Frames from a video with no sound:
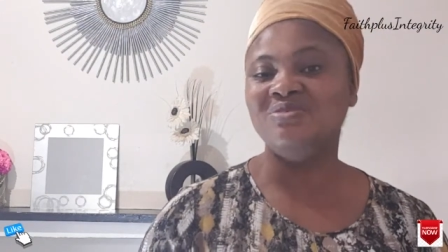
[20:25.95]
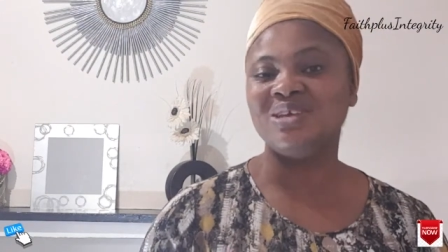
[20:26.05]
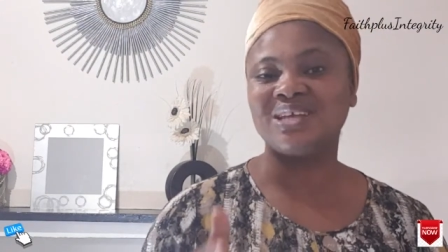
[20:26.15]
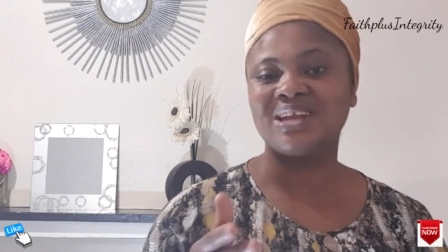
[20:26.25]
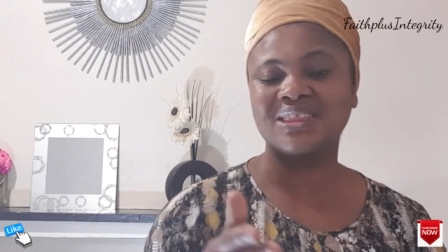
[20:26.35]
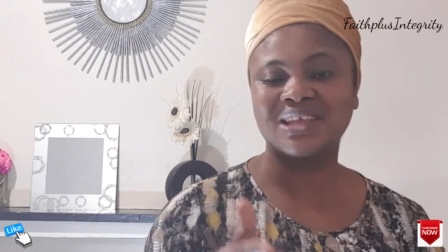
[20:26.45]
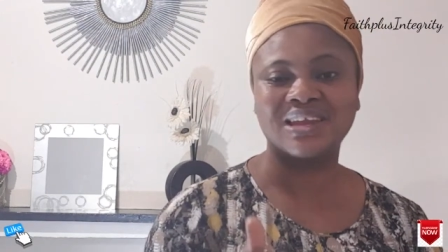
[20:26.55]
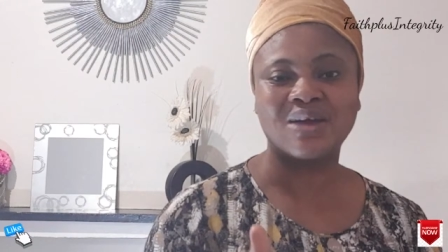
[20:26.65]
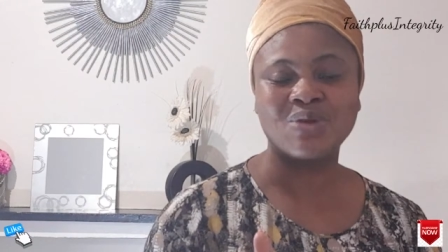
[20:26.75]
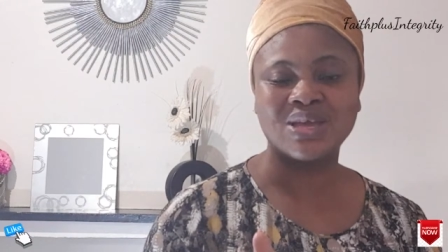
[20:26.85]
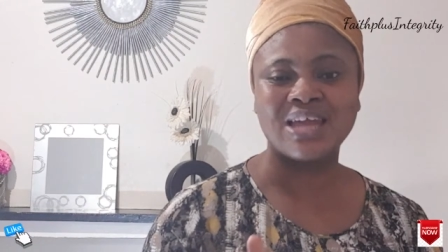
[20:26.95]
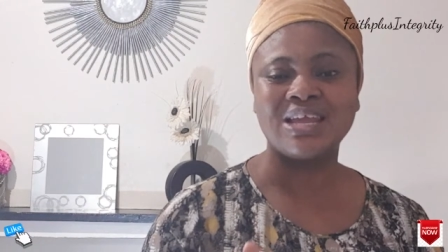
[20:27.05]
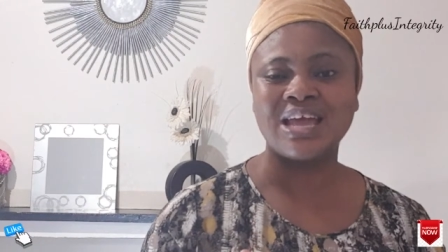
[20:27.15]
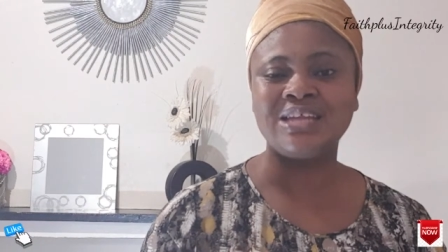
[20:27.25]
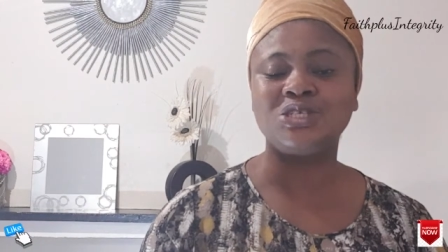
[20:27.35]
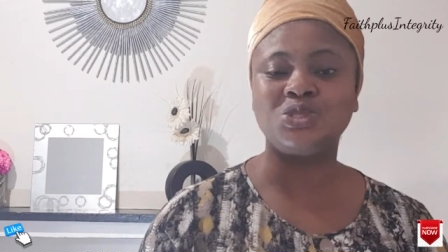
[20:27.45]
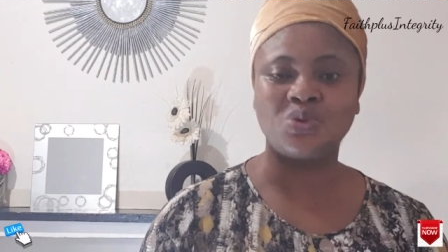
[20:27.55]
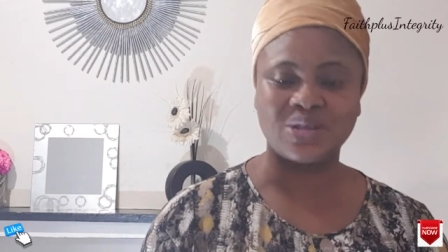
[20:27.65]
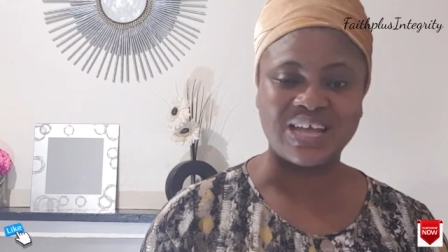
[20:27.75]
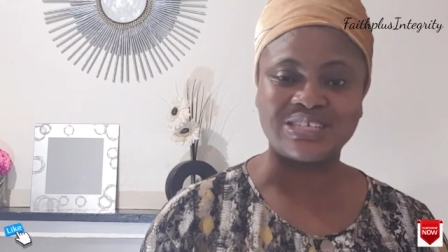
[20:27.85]
If there's anything that we, any
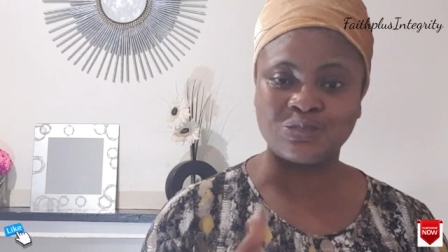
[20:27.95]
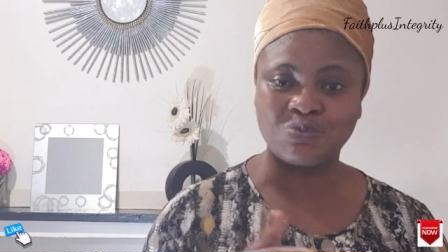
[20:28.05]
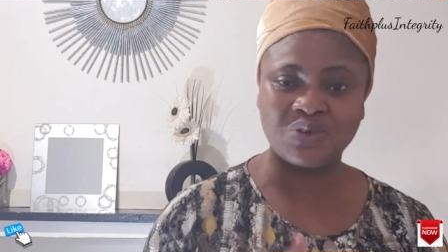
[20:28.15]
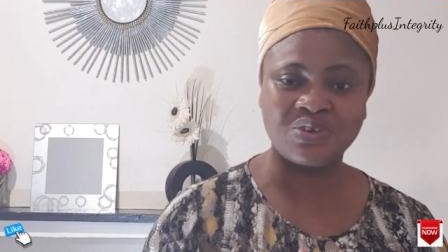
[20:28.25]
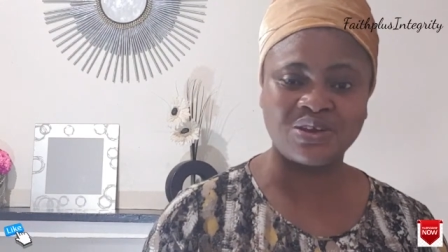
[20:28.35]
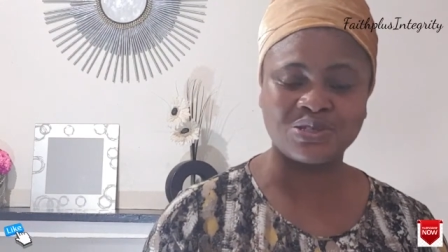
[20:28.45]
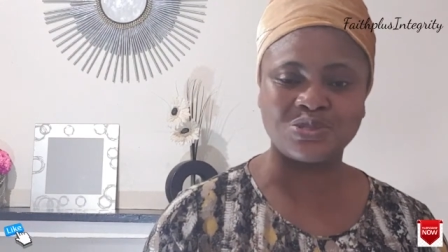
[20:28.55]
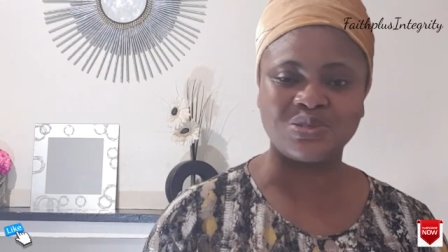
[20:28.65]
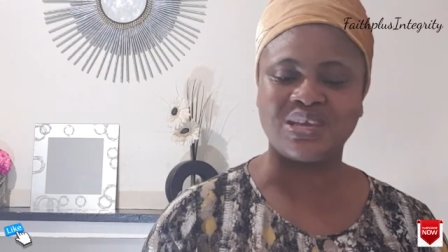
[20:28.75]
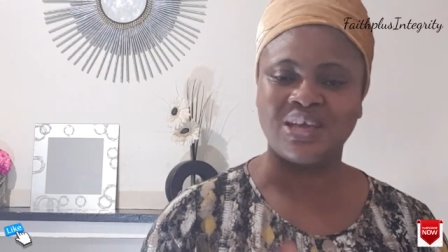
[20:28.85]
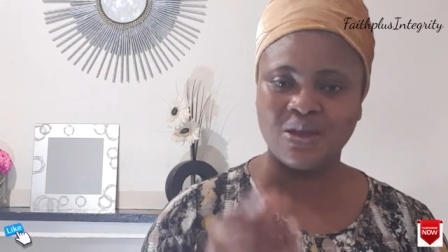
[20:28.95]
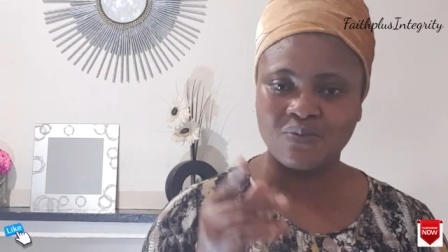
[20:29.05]
story that is bothering us today,